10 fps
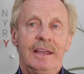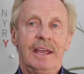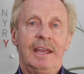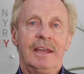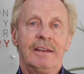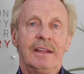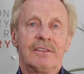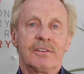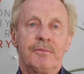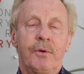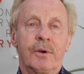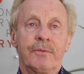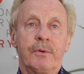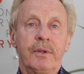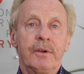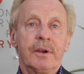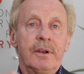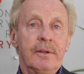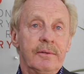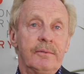And it's important for other
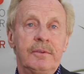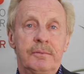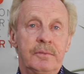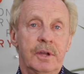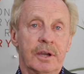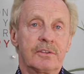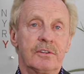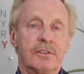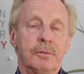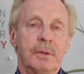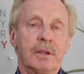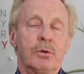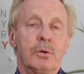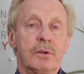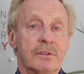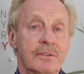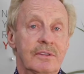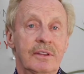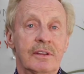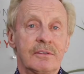doctors in the medical world to
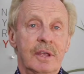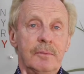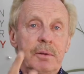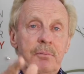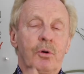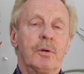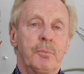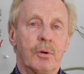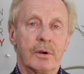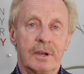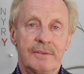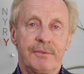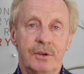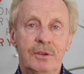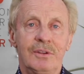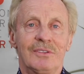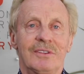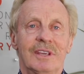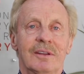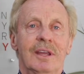see this, but more importantly for you to
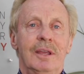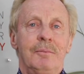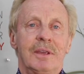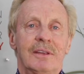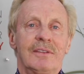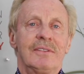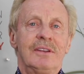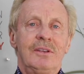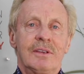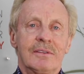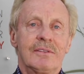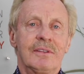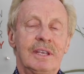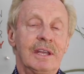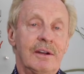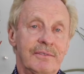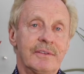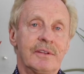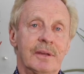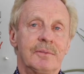see it because then you can see, and
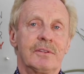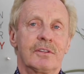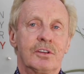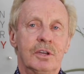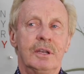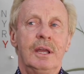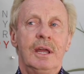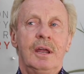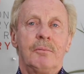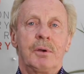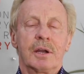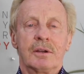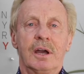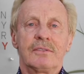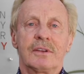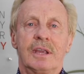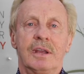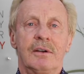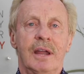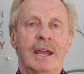oftentimes it's a good
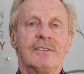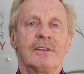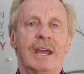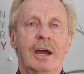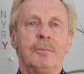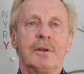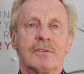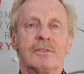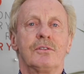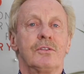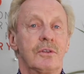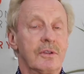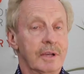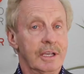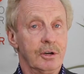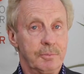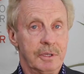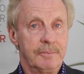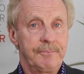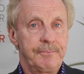prognosticator as to how much the surgery is going to help you.